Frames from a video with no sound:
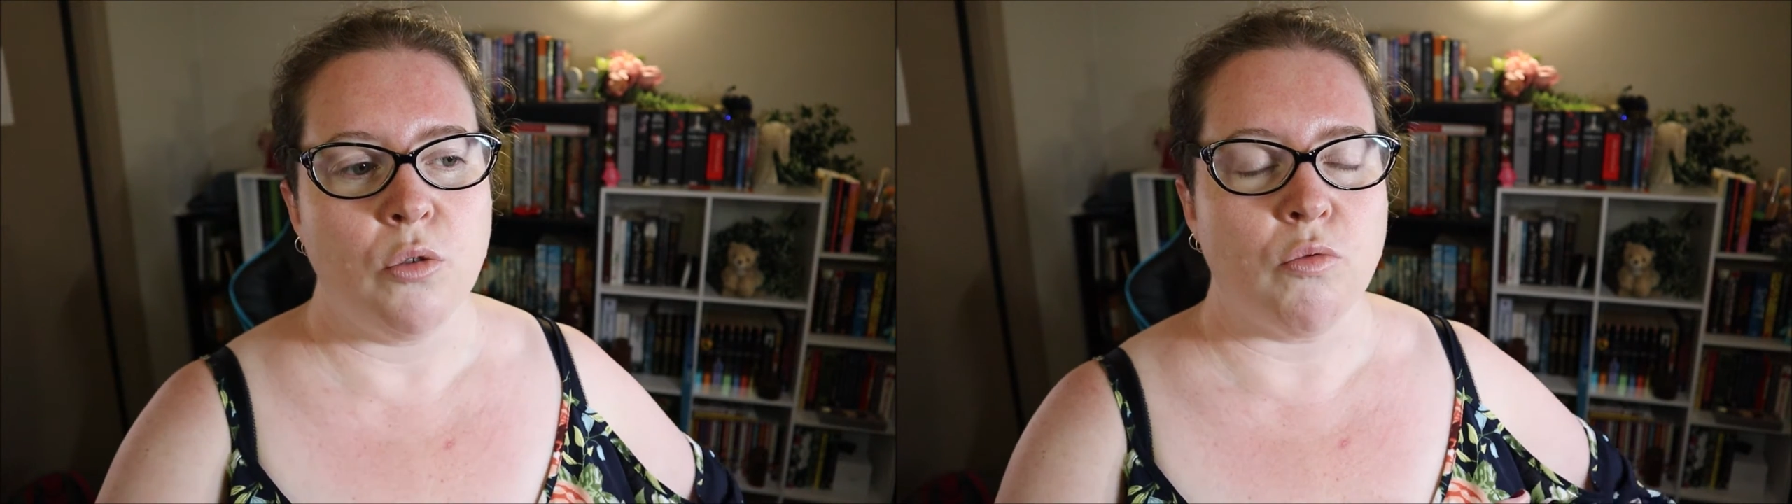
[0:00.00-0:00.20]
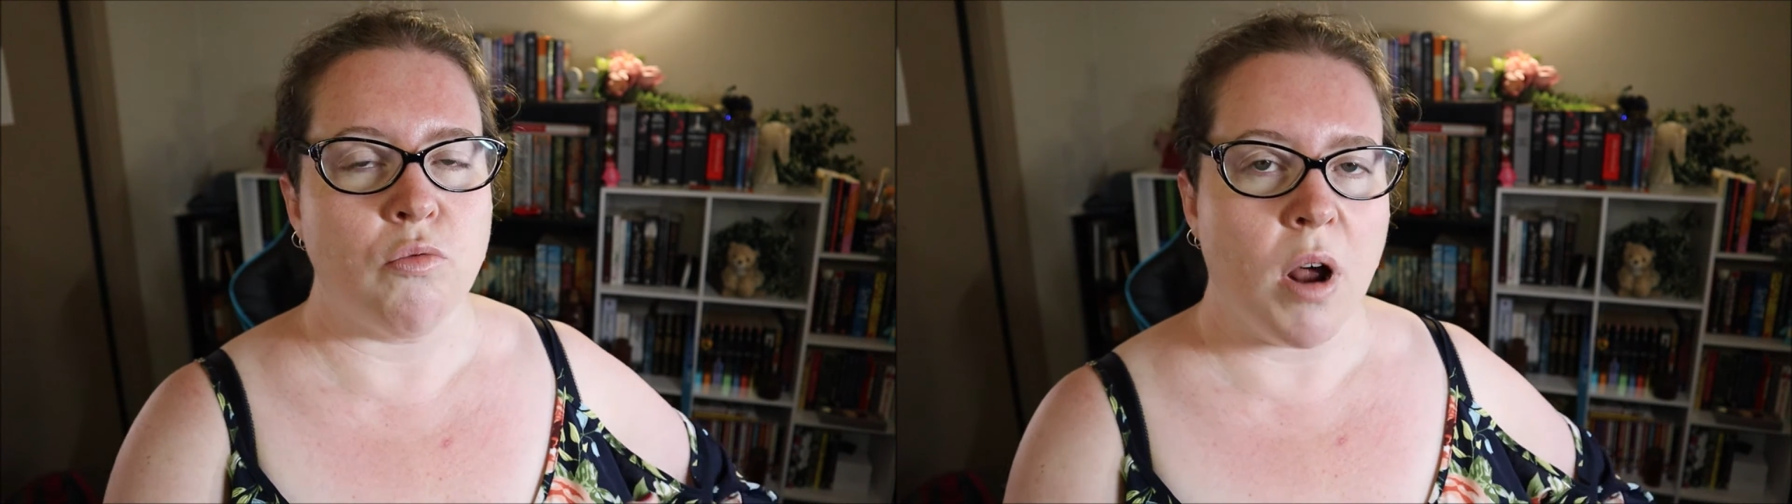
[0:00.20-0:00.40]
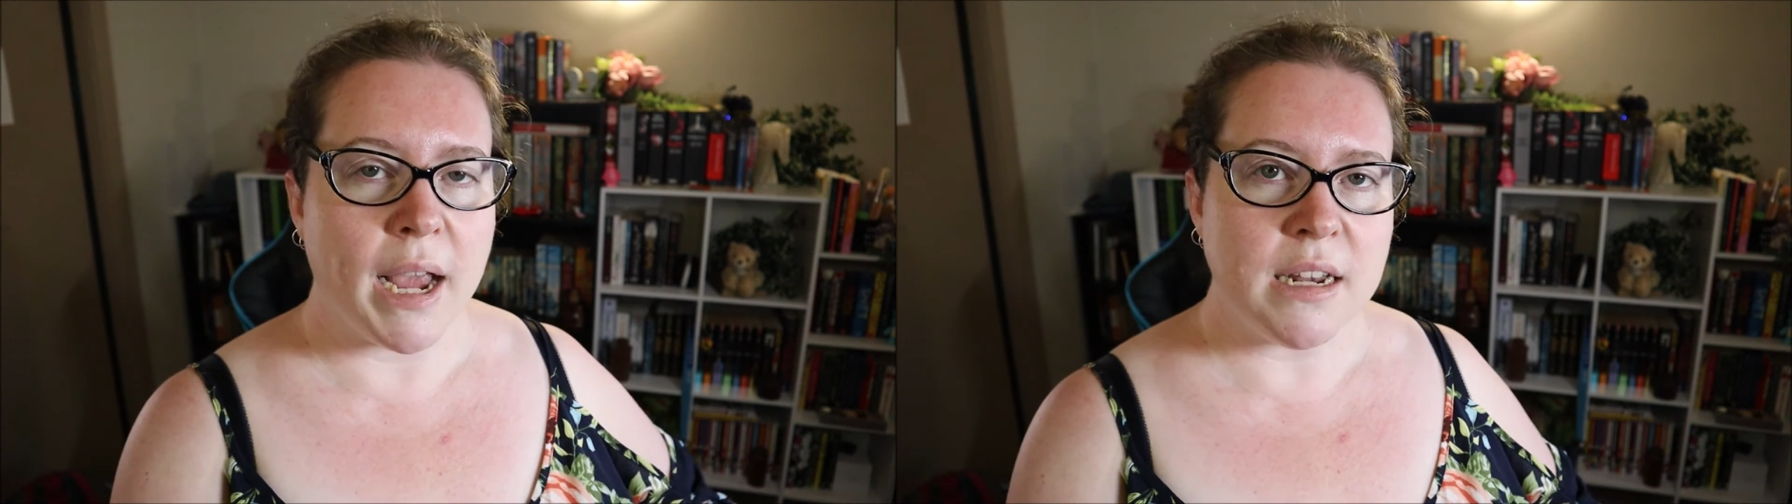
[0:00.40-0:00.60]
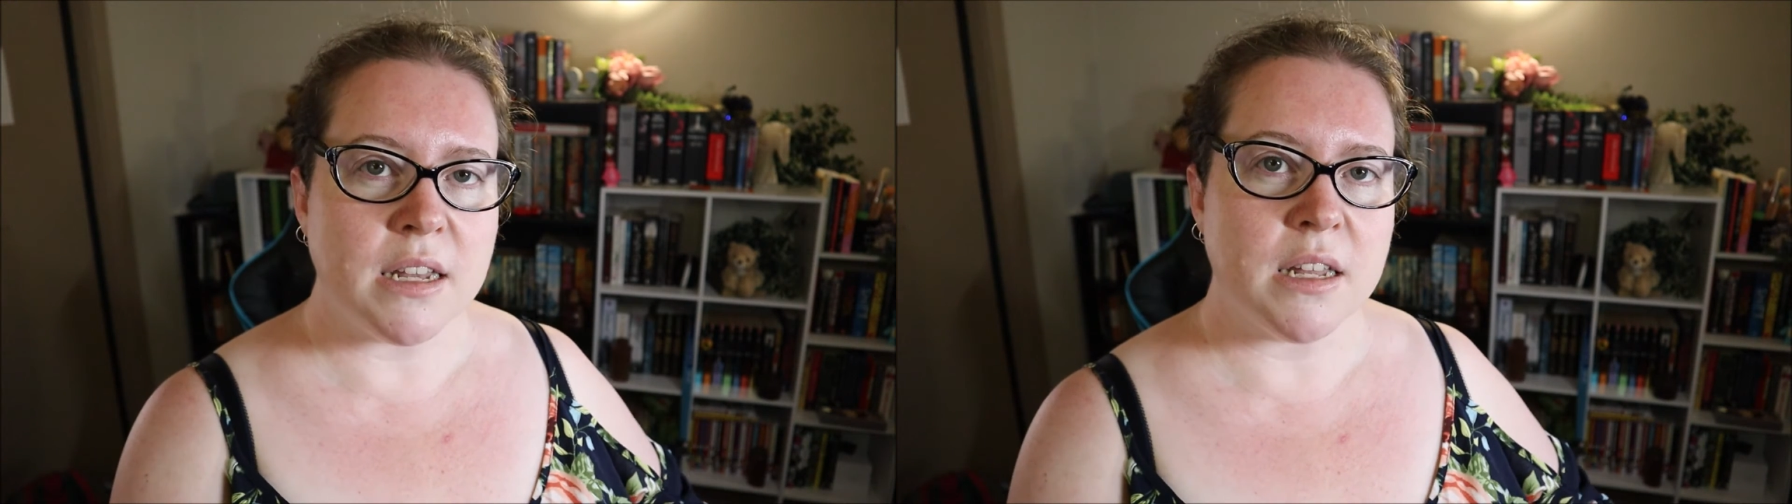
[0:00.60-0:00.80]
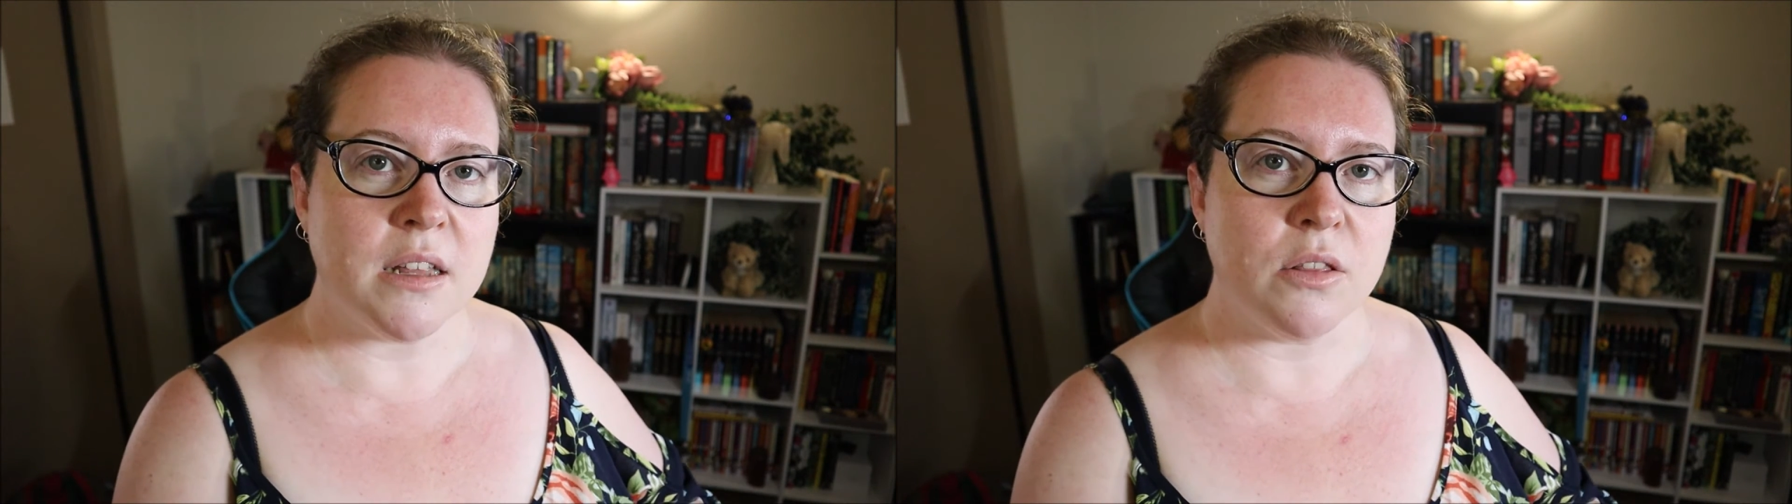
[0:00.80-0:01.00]

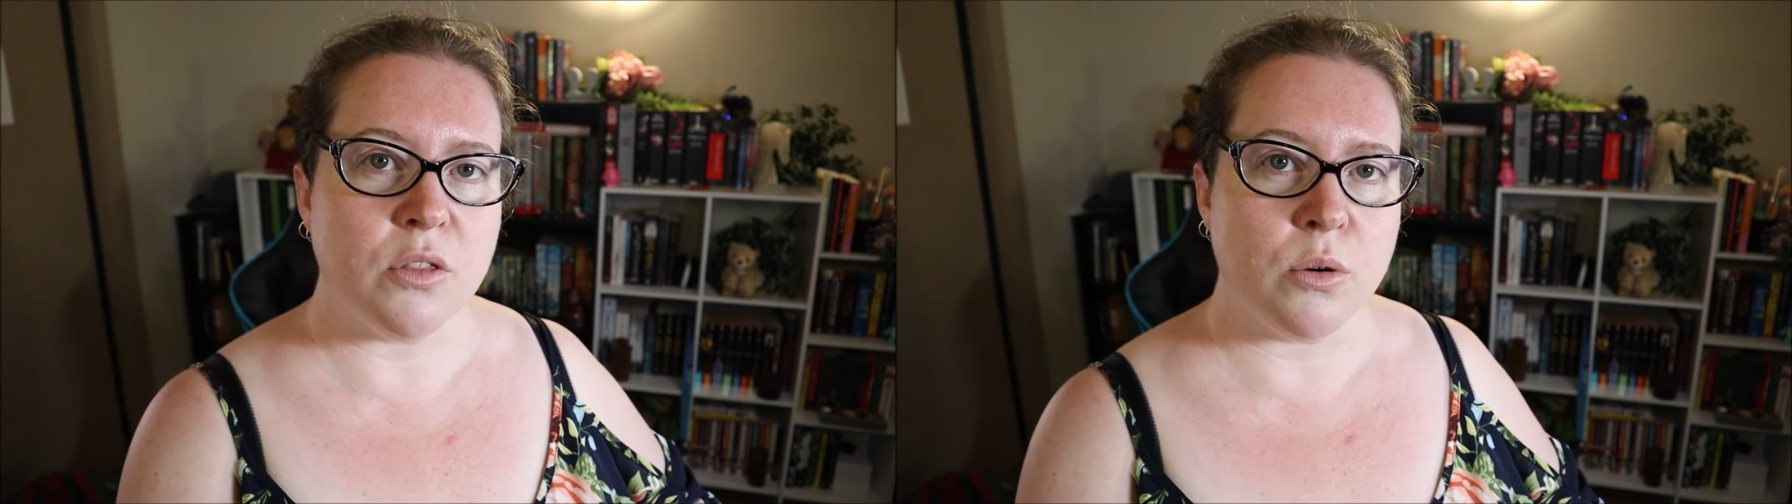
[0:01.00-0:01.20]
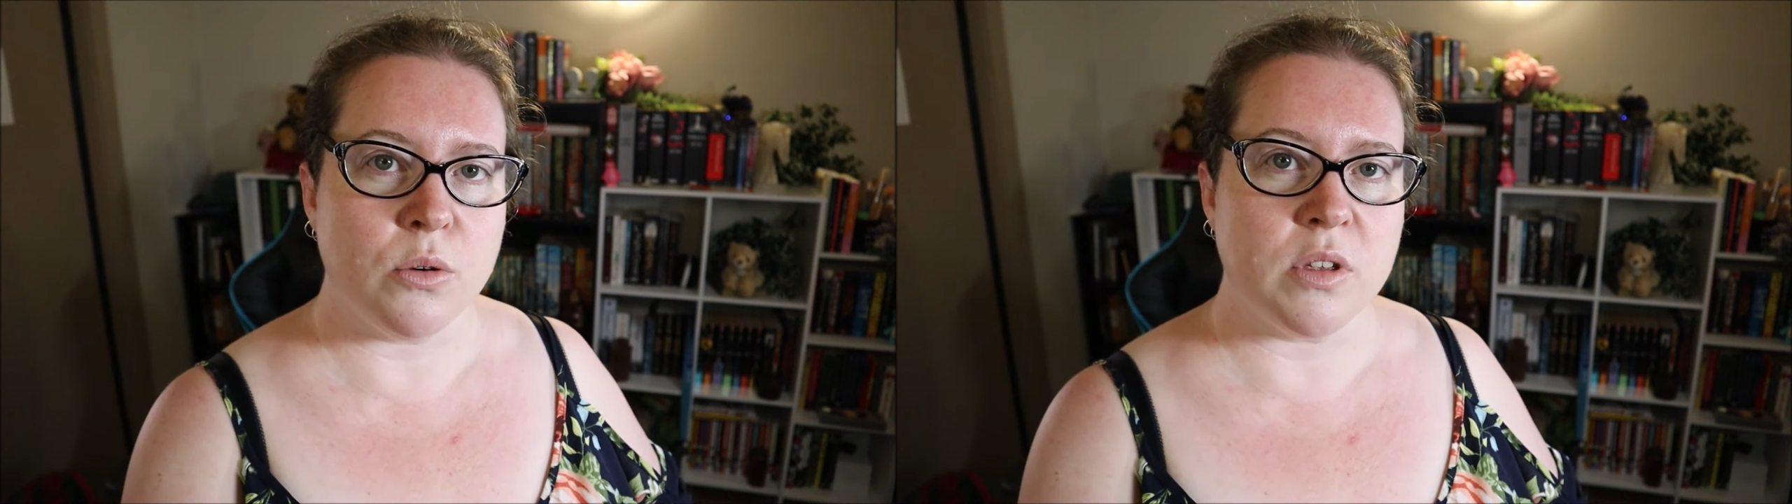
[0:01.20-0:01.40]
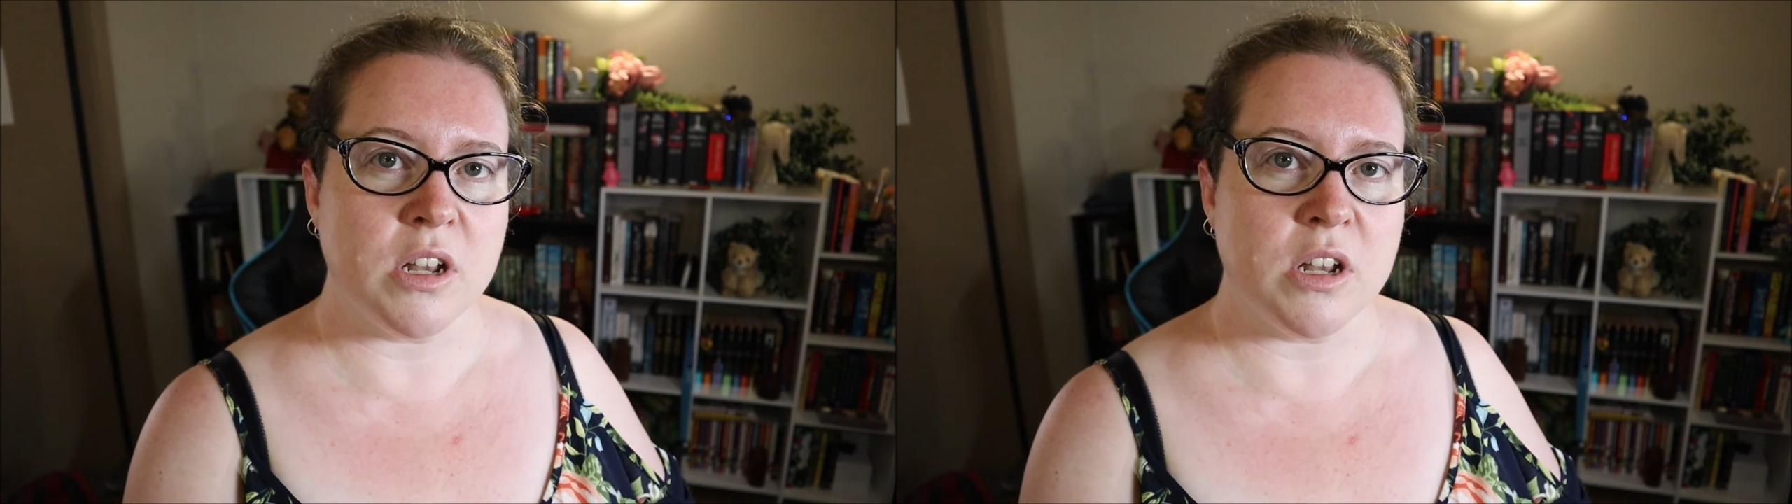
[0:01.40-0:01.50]
write those